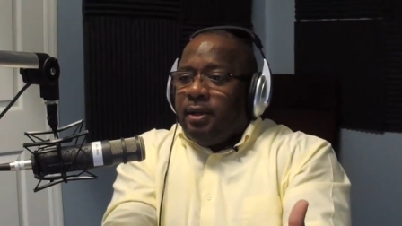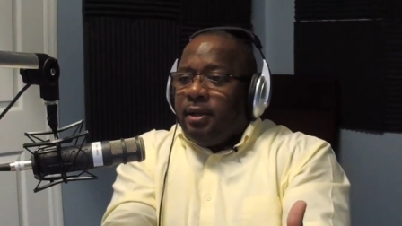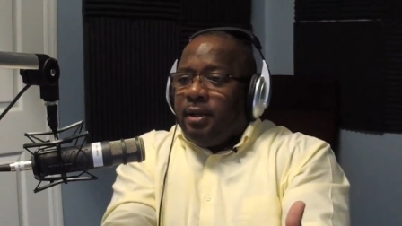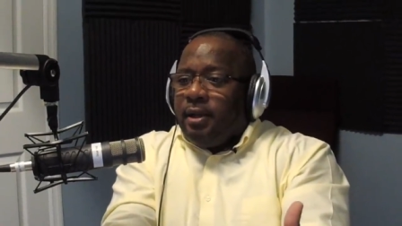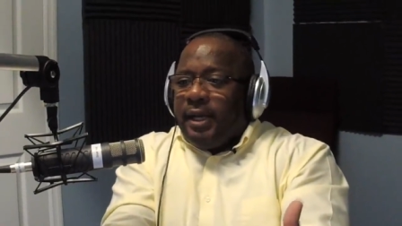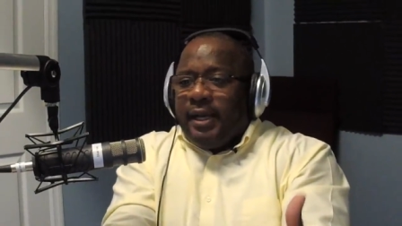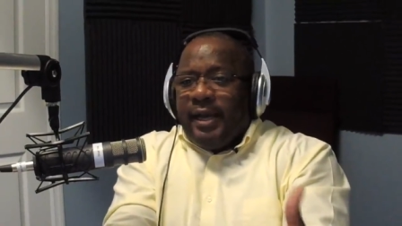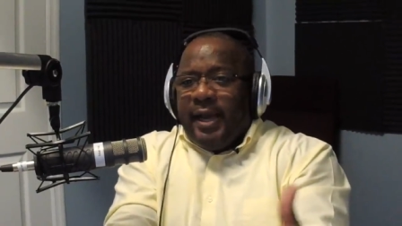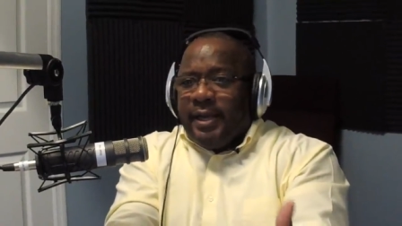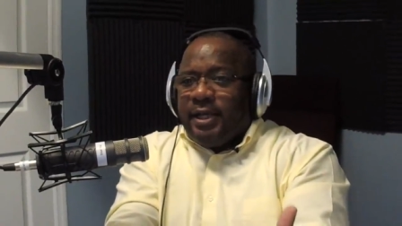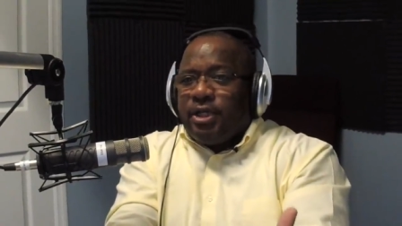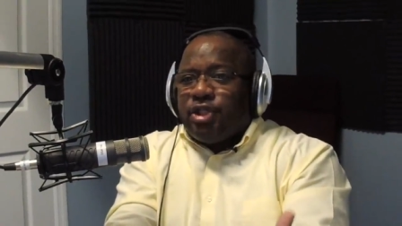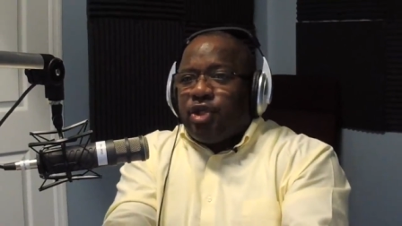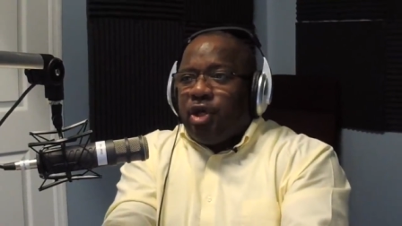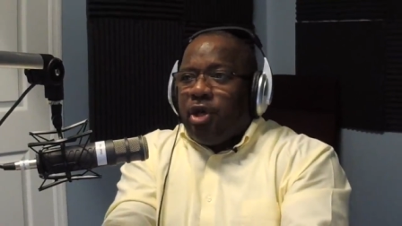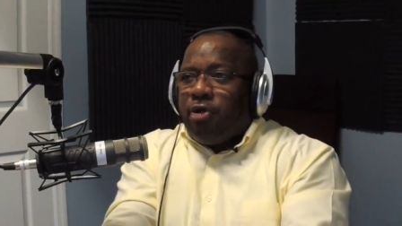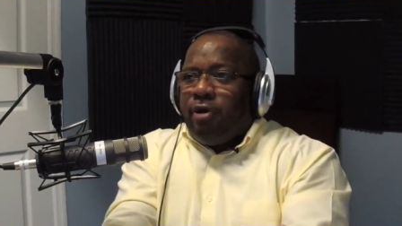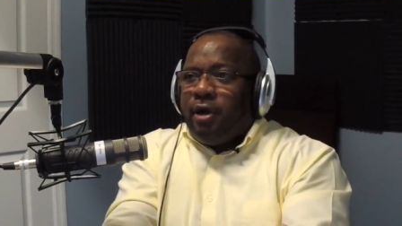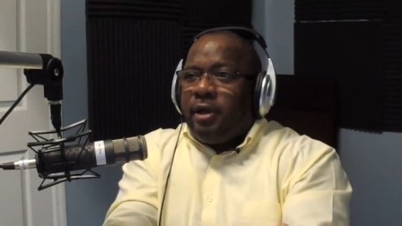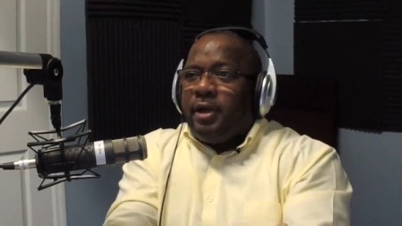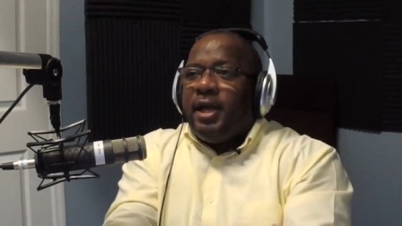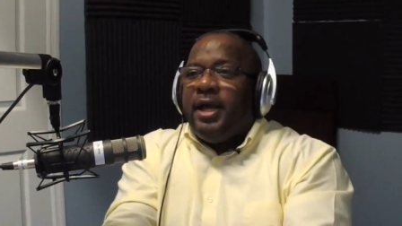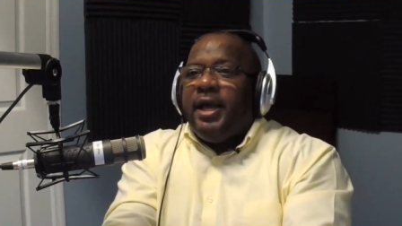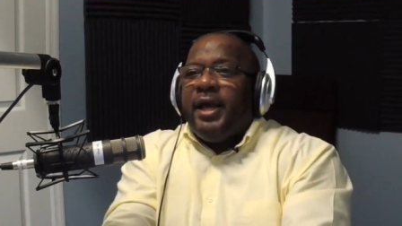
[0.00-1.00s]
It ain't the
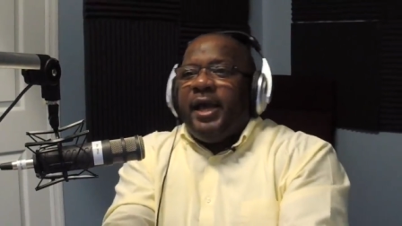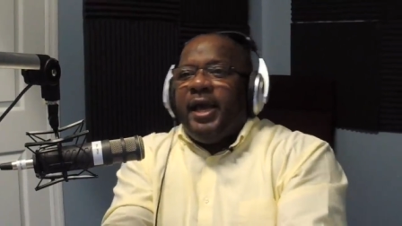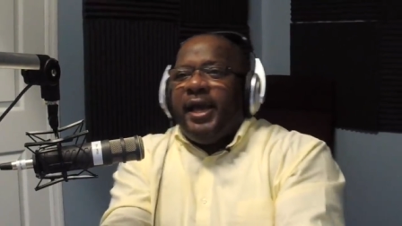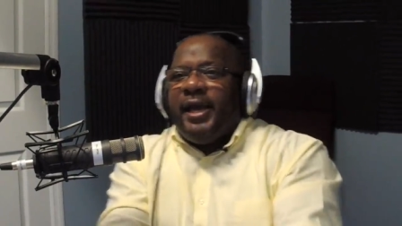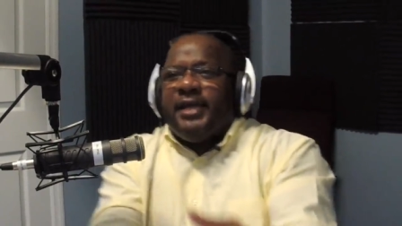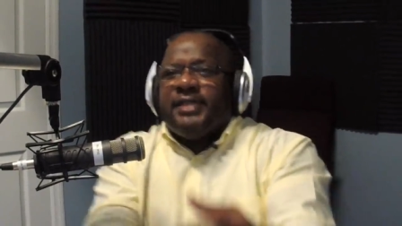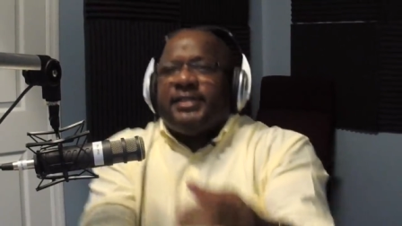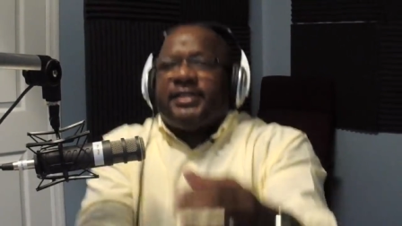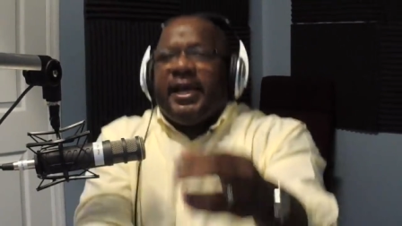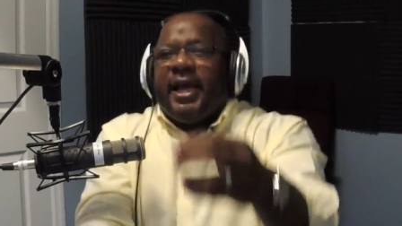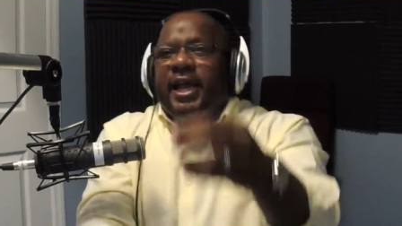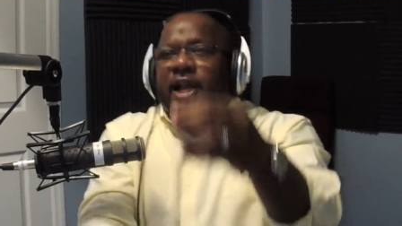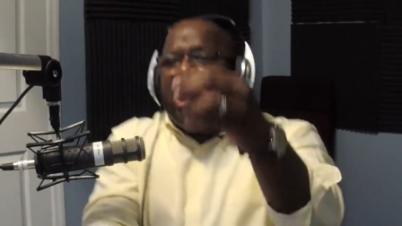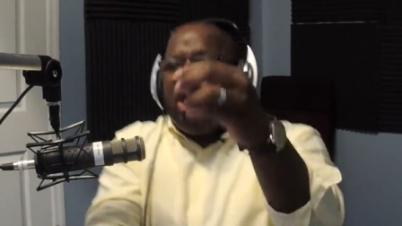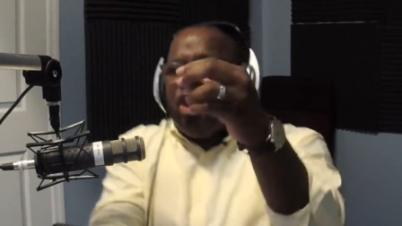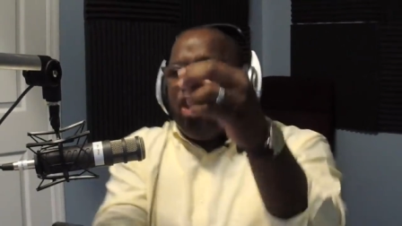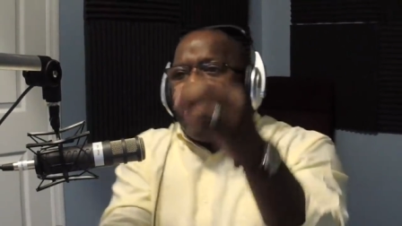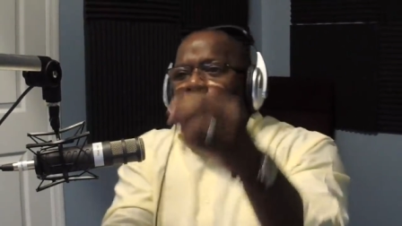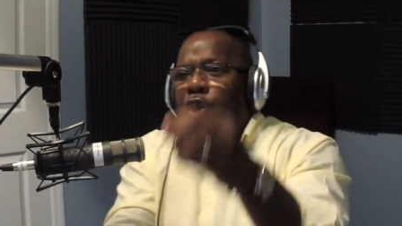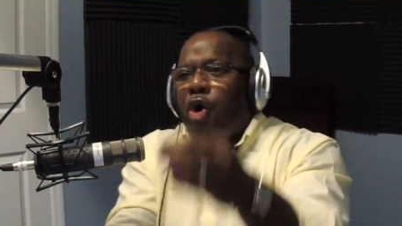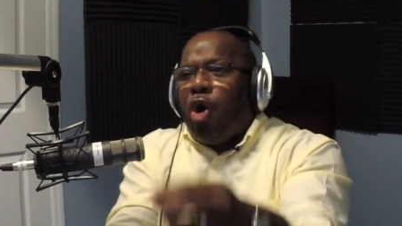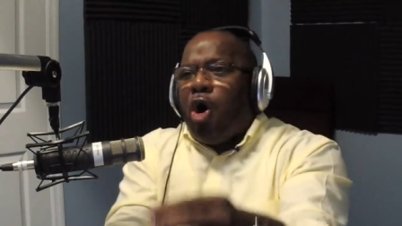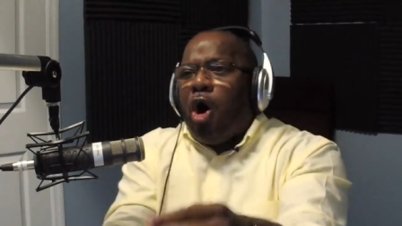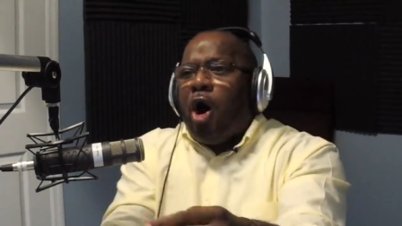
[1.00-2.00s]
children. It is a
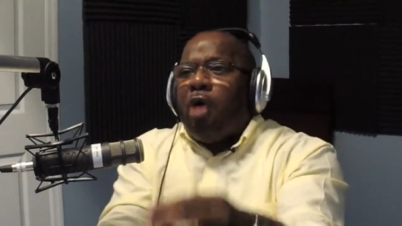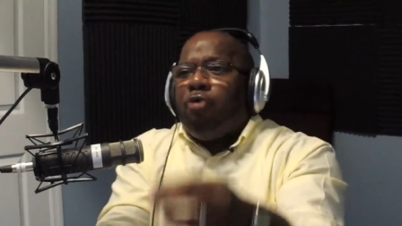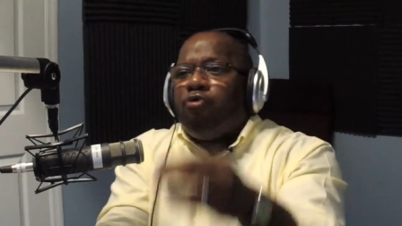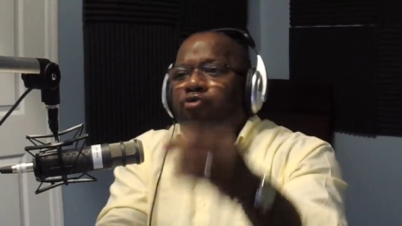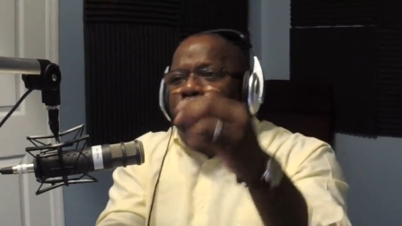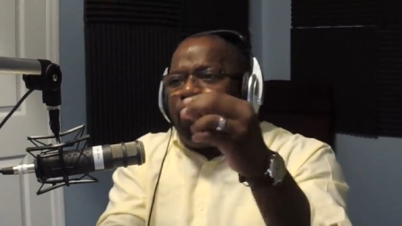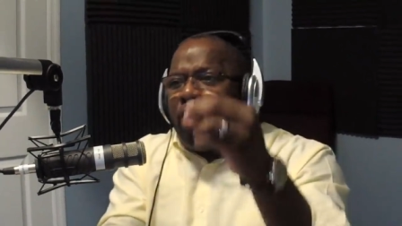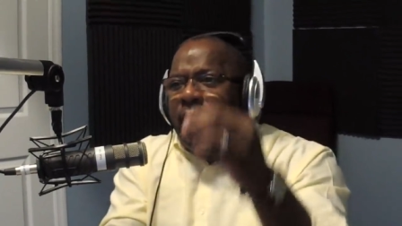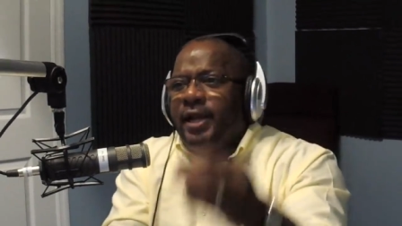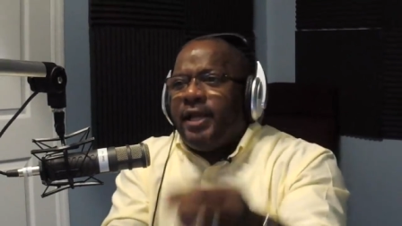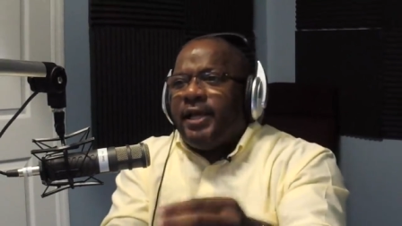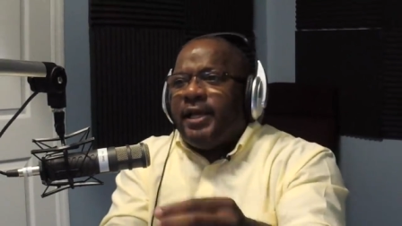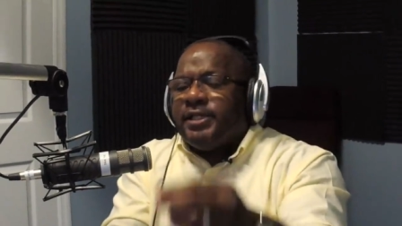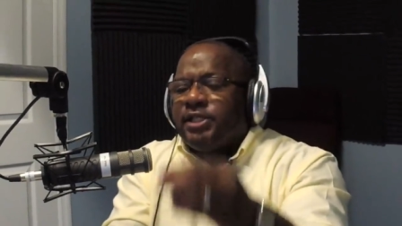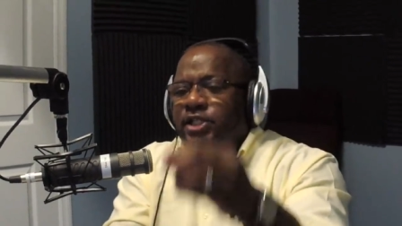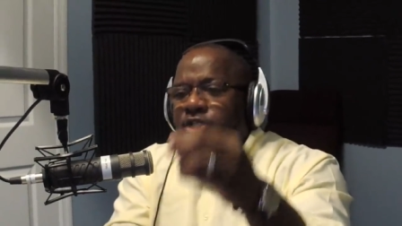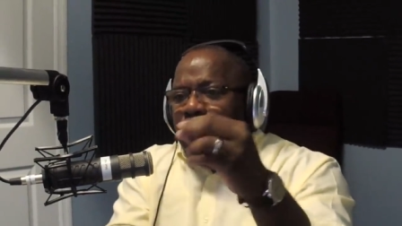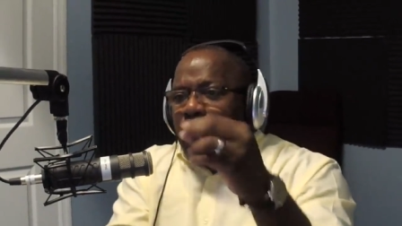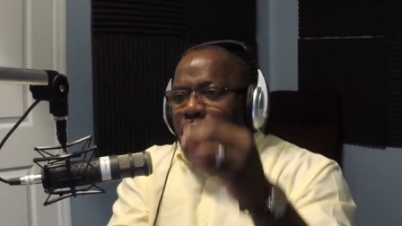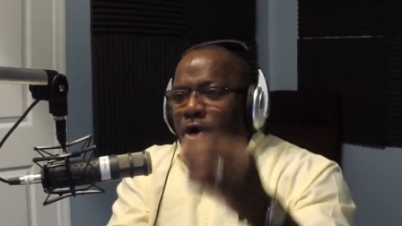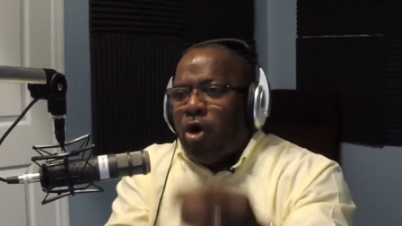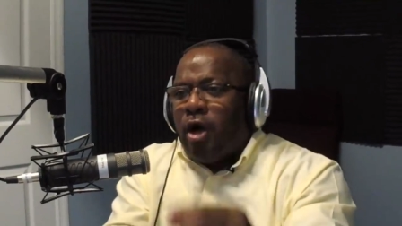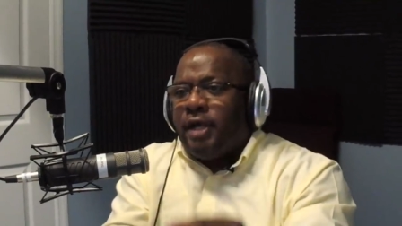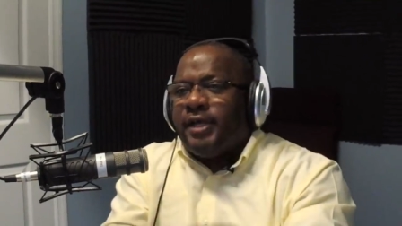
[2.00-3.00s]
law running its
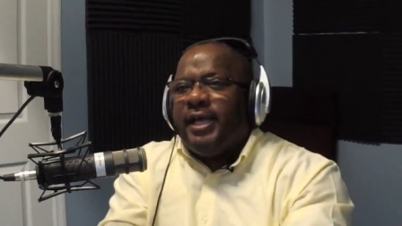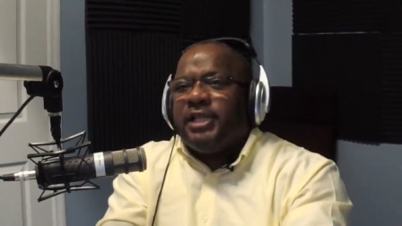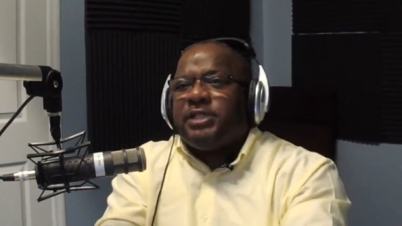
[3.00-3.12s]
course.